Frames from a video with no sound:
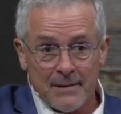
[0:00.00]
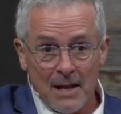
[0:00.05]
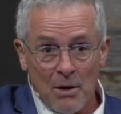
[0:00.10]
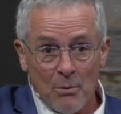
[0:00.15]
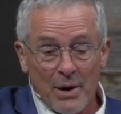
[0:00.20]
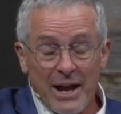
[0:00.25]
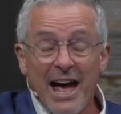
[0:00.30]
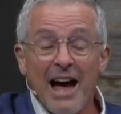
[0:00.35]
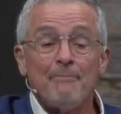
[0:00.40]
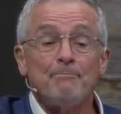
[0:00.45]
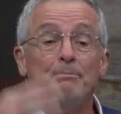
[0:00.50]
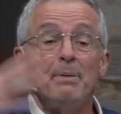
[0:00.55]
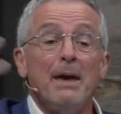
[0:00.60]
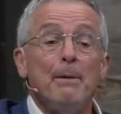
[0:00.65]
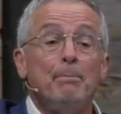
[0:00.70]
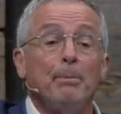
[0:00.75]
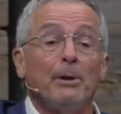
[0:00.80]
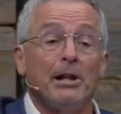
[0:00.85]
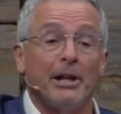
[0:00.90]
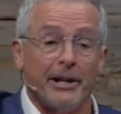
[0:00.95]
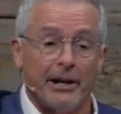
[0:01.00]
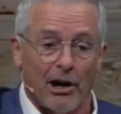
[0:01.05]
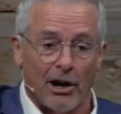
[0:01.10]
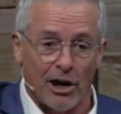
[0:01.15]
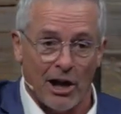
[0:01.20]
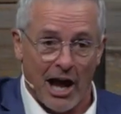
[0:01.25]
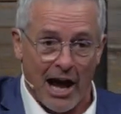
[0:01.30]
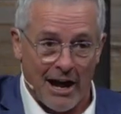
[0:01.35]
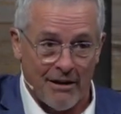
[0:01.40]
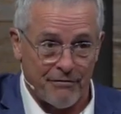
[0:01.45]
We have people in our
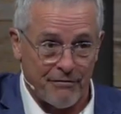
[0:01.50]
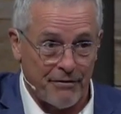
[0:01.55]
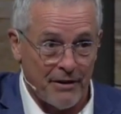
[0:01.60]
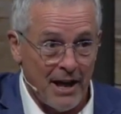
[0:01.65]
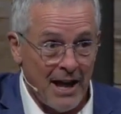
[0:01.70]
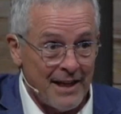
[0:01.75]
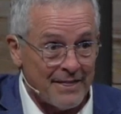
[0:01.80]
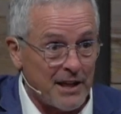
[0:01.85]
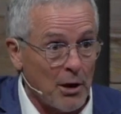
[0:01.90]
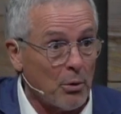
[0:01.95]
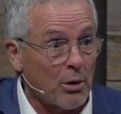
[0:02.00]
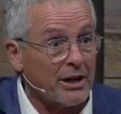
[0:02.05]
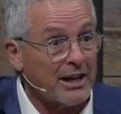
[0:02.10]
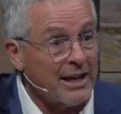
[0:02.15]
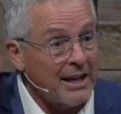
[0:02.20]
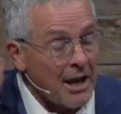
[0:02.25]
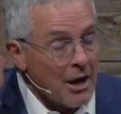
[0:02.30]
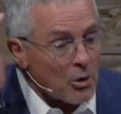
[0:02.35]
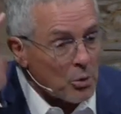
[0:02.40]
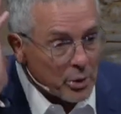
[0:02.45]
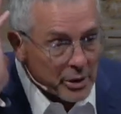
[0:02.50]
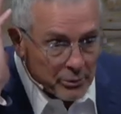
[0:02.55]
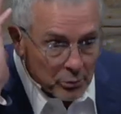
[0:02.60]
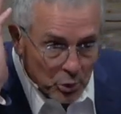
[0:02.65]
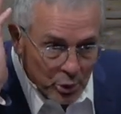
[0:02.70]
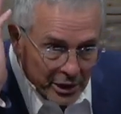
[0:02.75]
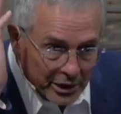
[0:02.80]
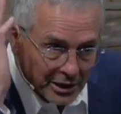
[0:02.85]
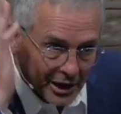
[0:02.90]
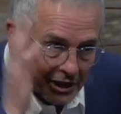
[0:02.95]
life that
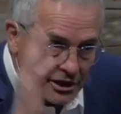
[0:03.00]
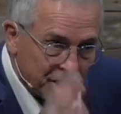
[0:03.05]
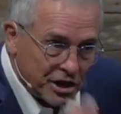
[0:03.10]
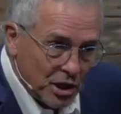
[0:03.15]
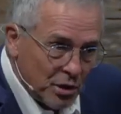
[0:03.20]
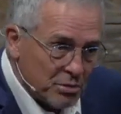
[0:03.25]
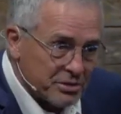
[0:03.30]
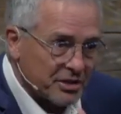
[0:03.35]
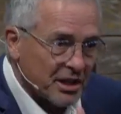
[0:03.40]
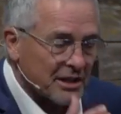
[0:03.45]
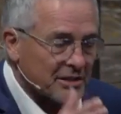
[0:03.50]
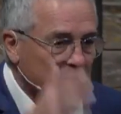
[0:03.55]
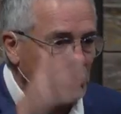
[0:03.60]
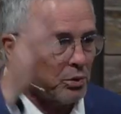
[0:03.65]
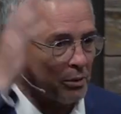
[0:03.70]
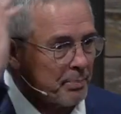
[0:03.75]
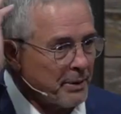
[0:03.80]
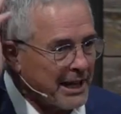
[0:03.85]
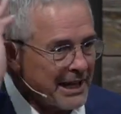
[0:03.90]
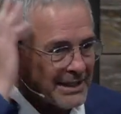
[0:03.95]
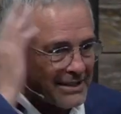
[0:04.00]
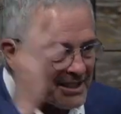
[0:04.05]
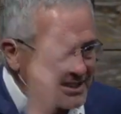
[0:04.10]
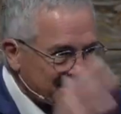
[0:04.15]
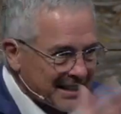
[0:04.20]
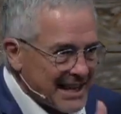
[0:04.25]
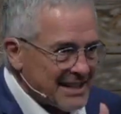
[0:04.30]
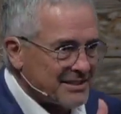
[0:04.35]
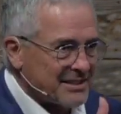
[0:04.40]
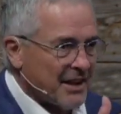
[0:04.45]
will accuse us, will begin to
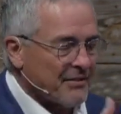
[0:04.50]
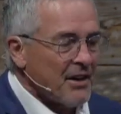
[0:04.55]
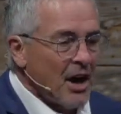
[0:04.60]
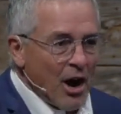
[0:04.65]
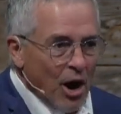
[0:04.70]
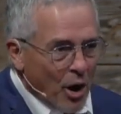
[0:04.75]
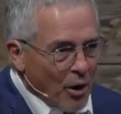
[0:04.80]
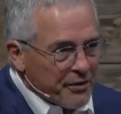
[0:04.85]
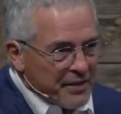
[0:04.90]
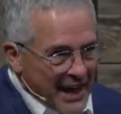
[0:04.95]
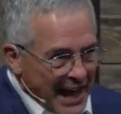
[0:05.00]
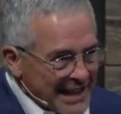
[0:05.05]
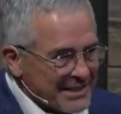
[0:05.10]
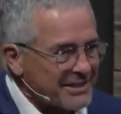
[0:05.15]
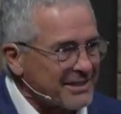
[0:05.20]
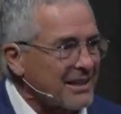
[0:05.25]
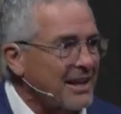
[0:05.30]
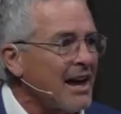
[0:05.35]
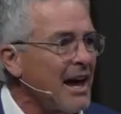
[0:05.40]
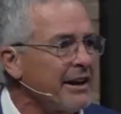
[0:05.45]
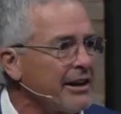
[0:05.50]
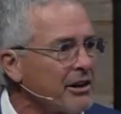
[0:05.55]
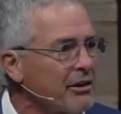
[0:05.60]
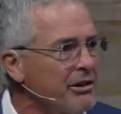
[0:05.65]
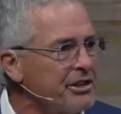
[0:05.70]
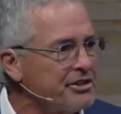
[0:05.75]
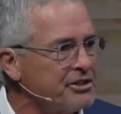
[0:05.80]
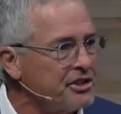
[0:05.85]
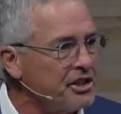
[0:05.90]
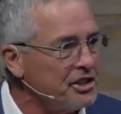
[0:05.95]
say stuff. Oh, that's the kind of
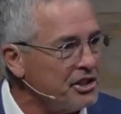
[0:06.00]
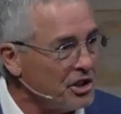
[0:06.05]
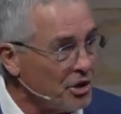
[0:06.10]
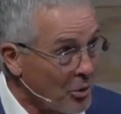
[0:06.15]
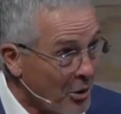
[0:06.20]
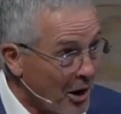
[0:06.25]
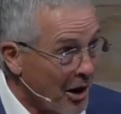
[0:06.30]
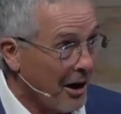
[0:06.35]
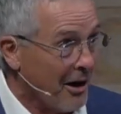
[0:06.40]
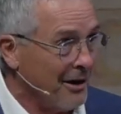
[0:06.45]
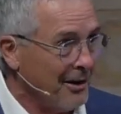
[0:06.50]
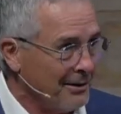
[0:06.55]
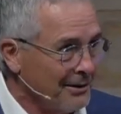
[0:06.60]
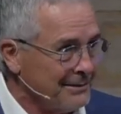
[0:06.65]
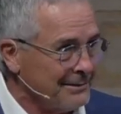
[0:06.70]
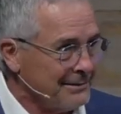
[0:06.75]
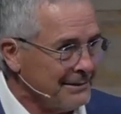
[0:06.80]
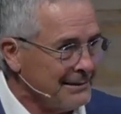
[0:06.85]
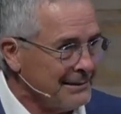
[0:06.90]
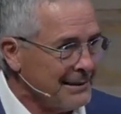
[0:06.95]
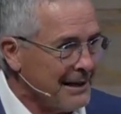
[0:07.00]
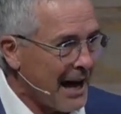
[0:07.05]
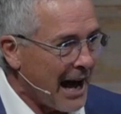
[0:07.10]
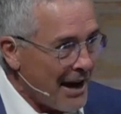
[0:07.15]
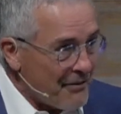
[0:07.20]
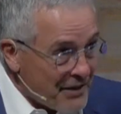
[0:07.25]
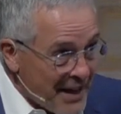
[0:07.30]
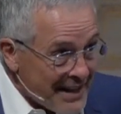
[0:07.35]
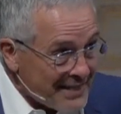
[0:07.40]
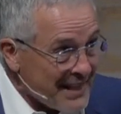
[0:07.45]
Christian you are.
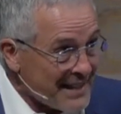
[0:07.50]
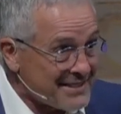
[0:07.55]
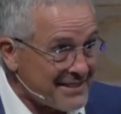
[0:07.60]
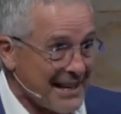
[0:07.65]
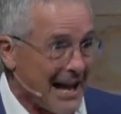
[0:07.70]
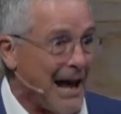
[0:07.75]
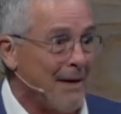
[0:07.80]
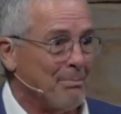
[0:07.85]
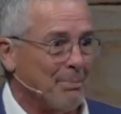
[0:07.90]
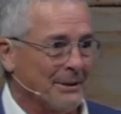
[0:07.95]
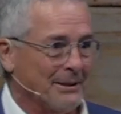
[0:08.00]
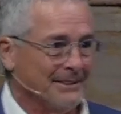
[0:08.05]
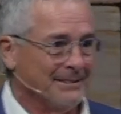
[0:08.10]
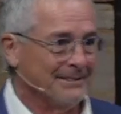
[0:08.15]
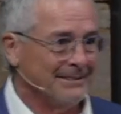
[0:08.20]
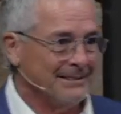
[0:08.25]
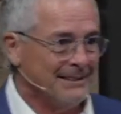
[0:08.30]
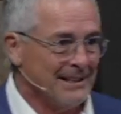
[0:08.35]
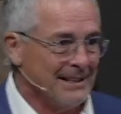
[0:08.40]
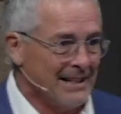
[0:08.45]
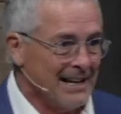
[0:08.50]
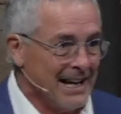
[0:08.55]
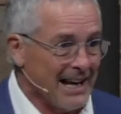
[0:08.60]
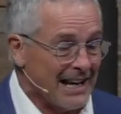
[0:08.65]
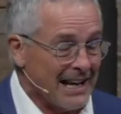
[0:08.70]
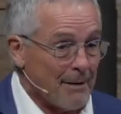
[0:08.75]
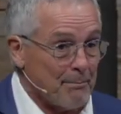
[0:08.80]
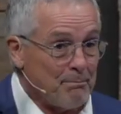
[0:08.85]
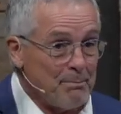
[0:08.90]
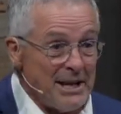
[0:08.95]
I've had this happen.
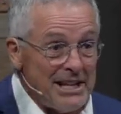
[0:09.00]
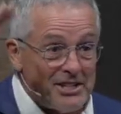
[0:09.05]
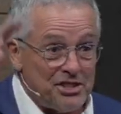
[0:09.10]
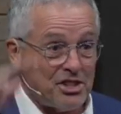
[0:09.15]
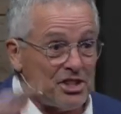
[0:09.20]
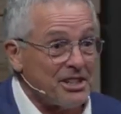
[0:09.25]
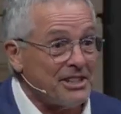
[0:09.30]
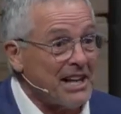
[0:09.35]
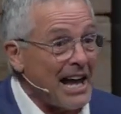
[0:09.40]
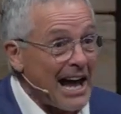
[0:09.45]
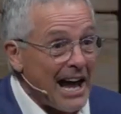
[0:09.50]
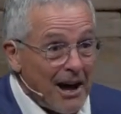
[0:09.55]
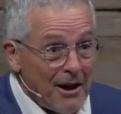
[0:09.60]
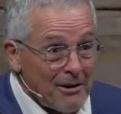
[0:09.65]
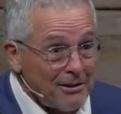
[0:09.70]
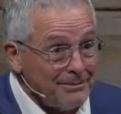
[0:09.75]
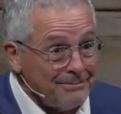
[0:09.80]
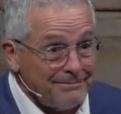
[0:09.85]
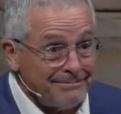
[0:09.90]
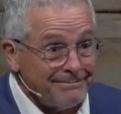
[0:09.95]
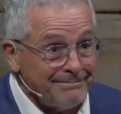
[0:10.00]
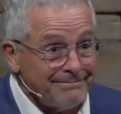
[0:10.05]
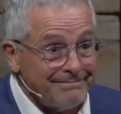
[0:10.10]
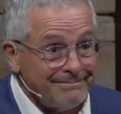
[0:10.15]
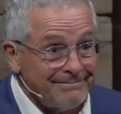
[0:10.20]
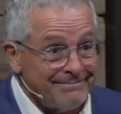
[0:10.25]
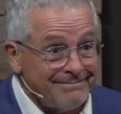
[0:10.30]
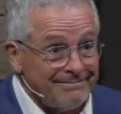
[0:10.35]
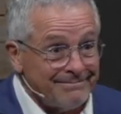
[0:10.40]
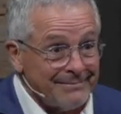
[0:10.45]
And it beats you down,
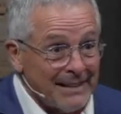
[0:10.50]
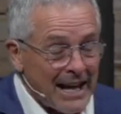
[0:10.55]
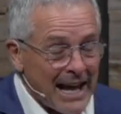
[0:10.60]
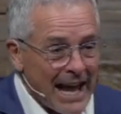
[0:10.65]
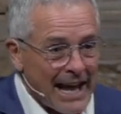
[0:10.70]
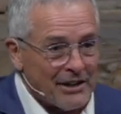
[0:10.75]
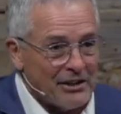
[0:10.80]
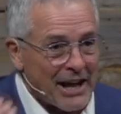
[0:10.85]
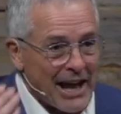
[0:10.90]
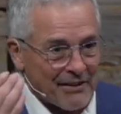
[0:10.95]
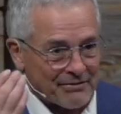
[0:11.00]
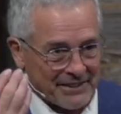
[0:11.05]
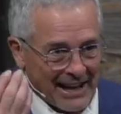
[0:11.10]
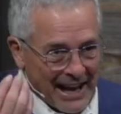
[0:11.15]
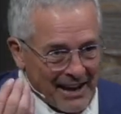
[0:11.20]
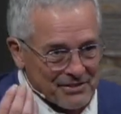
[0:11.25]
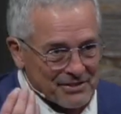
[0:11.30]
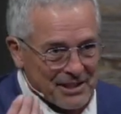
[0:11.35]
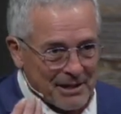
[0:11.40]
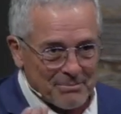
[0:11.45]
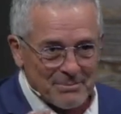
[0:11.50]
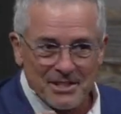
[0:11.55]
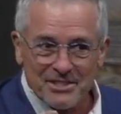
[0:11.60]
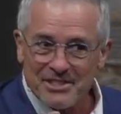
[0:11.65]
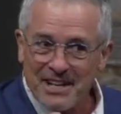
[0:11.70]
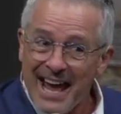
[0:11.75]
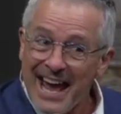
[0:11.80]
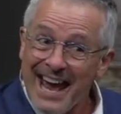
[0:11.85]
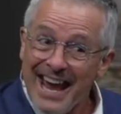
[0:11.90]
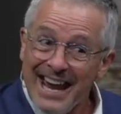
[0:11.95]
and you have to have something to
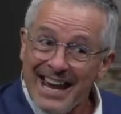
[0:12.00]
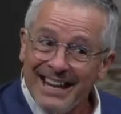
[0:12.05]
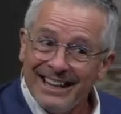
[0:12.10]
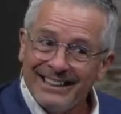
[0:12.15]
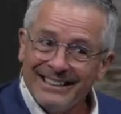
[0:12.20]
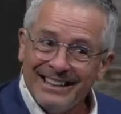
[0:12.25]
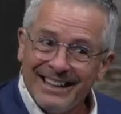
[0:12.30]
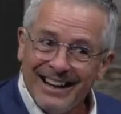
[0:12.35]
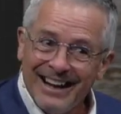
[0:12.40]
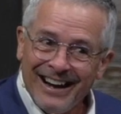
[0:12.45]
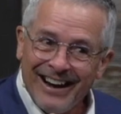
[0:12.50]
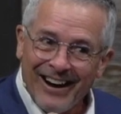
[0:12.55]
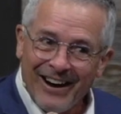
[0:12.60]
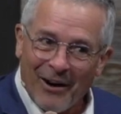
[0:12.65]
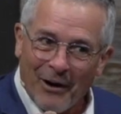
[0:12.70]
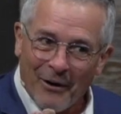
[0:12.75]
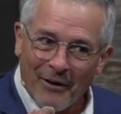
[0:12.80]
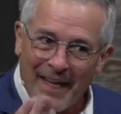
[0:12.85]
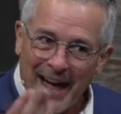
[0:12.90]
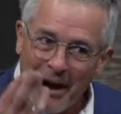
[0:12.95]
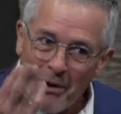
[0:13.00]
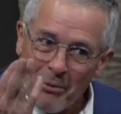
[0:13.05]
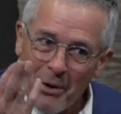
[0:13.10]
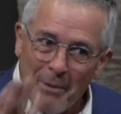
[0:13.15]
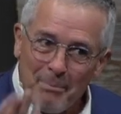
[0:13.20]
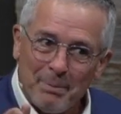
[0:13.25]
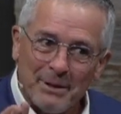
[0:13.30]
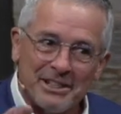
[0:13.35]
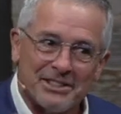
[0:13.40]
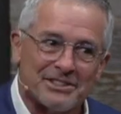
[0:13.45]
say, or that
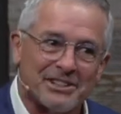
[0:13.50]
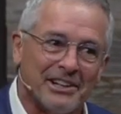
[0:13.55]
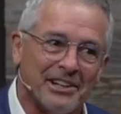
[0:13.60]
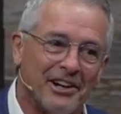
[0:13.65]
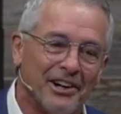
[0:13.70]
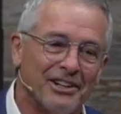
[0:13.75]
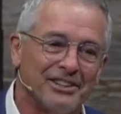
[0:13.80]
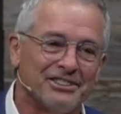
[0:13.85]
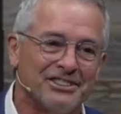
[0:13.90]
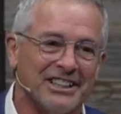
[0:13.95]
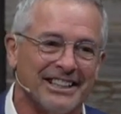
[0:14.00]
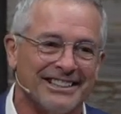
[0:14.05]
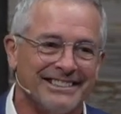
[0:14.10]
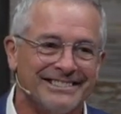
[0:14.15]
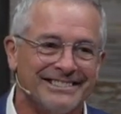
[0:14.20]
weapon is going to hurt you.